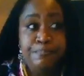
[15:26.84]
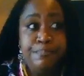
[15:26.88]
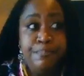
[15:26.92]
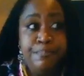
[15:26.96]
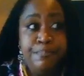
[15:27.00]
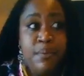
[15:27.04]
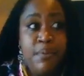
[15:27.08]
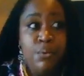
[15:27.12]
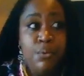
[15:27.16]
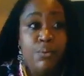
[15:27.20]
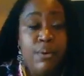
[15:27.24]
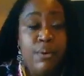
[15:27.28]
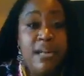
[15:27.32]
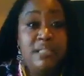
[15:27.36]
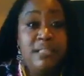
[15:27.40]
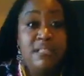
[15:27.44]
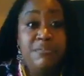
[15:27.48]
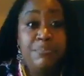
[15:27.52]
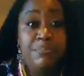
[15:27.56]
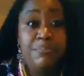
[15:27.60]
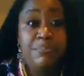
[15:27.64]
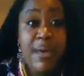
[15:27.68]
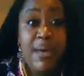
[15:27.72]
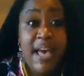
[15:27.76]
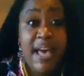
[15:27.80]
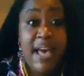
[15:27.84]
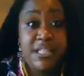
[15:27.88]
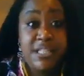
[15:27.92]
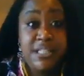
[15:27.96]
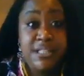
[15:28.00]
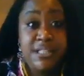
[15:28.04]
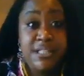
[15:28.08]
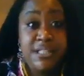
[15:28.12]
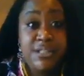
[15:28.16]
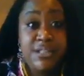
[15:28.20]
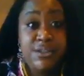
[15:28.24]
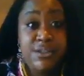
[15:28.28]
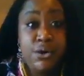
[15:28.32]
rites of
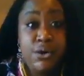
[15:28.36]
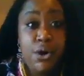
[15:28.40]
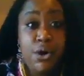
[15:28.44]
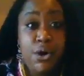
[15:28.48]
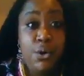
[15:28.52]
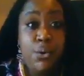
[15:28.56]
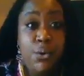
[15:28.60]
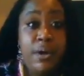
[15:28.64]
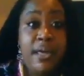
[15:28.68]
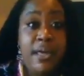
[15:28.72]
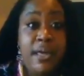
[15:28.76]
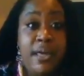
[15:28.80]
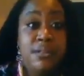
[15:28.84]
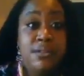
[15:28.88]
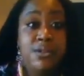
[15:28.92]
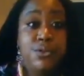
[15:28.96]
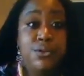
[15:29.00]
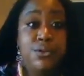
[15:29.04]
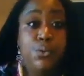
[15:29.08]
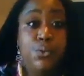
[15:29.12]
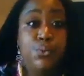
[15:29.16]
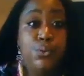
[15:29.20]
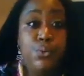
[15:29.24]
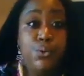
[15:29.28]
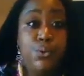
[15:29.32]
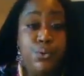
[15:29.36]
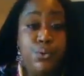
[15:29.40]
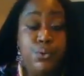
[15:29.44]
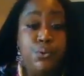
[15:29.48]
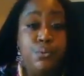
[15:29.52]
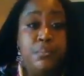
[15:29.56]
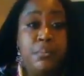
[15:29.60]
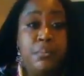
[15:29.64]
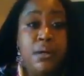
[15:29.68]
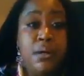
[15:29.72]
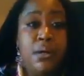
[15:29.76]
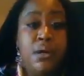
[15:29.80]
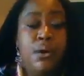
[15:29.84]
passage, you know, into the
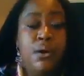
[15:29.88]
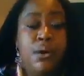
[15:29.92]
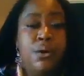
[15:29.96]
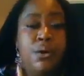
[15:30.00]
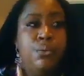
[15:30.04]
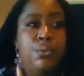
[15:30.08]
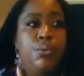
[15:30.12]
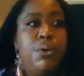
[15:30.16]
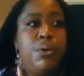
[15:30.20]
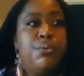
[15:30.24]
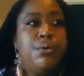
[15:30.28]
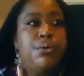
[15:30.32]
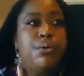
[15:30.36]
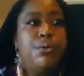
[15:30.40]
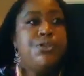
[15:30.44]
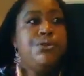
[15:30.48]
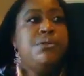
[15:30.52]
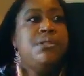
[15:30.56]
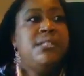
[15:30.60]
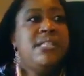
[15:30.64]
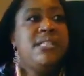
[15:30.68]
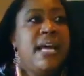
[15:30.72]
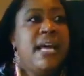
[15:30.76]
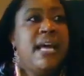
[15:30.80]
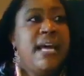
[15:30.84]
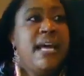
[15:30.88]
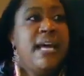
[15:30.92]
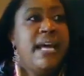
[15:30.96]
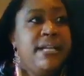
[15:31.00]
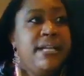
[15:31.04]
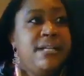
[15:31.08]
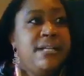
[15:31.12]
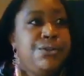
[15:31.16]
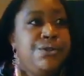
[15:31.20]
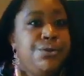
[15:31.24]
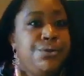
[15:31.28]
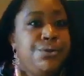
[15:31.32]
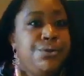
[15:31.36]
womb. What would you
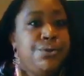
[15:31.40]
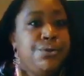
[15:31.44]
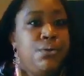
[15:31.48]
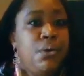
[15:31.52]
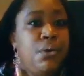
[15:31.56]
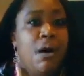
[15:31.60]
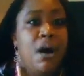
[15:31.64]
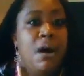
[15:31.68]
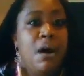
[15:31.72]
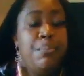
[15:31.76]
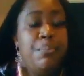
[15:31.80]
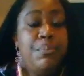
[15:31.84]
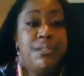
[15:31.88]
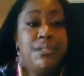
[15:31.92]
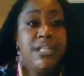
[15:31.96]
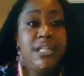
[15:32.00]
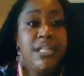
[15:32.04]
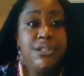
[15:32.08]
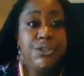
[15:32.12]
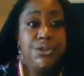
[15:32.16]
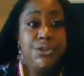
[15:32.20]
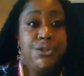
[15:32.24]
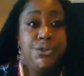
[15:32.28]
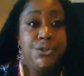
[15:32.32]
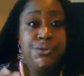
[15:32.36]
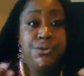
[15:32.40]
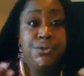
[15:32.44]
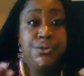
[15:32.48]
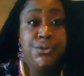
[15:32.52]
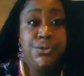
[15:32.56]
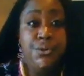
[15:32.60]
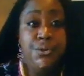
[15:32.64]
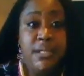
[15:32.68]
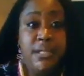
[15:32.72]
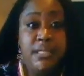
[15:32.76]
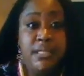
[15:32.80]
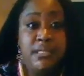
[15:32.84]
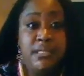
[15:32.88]
say to our potential
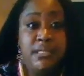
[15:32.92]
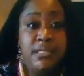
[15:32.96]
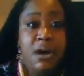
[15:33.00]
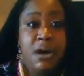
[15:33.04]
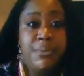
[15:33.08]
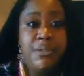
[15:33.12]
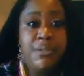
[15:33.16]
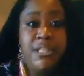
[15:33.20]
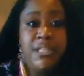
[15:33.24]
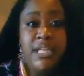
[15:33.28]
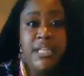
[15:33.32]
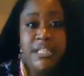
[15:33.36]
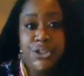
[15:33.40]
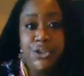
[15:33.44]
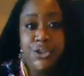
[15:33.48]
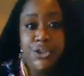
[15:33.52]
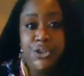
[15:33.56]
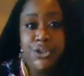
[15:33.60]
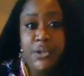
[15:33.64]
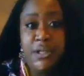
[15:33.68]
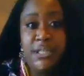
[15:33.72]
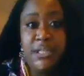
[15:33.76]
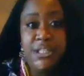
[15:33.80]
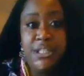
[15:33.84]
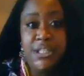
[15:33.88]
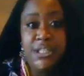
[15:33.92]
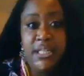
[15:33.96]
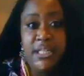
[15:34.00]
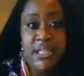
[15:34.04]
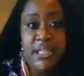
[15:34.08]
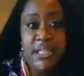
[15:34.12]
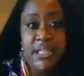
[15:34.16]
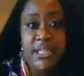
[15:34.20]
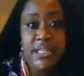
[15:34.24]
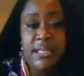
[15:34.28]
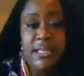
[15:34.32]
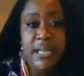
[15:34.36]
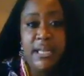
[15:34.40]
students, our potential
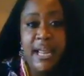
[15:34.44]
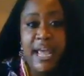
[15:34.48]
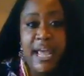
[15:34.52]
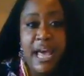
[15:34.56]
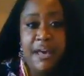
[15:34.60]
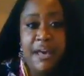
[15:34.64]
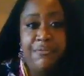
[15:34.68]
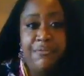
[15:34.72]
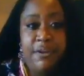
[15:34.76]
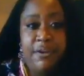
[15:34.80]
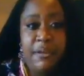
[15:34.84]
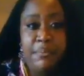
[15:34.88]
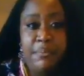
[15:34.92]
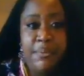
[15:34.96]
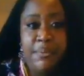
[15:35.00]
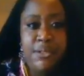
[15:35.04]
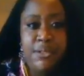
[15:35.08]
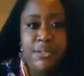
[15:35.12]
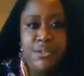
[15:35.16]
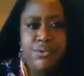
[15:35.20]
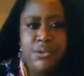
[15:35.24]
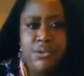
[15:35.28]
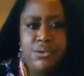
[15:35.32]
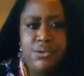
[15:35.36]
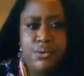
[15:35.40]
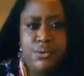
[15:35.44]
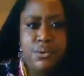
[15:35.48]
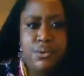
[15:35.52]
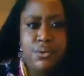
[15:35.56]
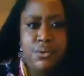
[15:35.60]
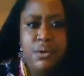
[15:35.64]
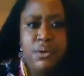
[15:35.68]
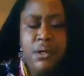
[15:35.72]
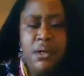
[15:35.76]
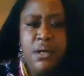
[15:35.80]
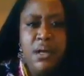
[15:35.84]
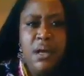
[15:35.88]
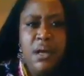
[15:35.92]
initiates in Afrikan Mystery
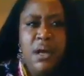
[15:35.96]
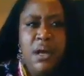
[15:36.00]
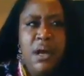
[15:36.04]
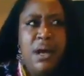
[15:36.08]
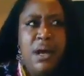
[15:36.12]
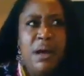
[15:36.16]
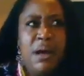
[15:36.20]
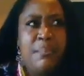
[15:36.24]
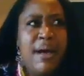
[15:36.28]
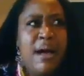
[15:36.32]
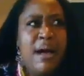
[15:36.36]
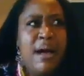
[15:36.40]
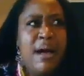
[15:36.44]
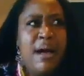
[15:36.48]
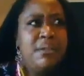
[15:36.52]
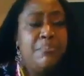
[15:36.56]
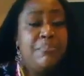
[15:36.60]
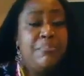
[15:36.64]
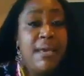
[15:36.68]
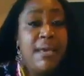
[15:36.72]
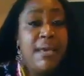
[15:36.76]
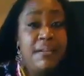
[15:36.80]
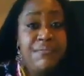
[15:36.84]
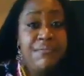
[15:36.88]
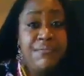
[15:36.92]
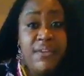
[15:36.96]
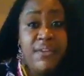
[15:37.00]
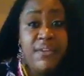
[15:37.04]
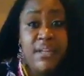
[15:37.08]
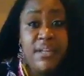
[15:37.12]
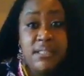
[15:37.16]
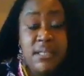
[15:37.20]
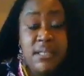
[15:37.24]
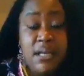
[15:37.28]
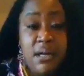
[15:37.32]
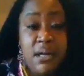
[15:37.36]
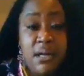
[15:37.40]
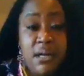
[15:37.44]
School about the
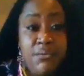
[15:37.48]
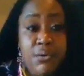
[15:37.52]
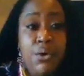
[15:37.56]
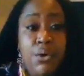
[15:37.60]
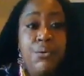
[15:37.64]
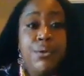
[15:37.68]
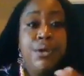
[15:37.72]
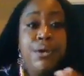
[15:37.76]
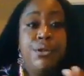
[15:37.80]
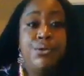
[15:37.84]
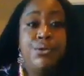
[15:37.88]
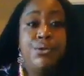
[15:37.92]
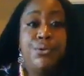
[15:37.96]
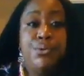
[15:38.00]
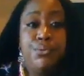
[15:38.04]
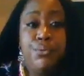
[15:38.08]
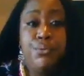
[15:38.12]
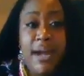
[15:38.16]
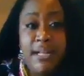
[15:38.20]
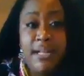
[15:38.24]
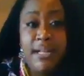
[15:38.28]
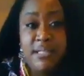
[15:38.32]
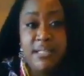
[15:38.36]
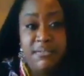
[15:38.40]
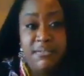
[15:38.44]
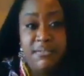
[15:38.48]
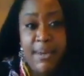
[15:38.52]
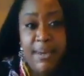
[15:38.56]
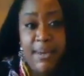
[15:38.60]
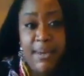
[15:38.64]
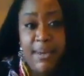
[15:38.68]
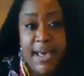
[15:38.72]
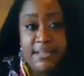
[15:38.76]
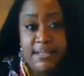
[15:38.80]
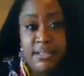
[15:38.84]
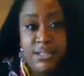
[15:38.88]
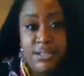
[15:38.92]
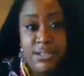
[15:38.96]
benefits of going through rites of
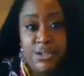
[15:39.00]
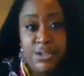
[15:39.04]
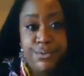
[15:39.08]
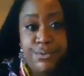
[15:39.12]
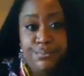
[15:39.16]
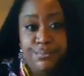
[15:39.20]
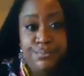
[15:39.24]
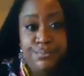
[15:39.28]
passage?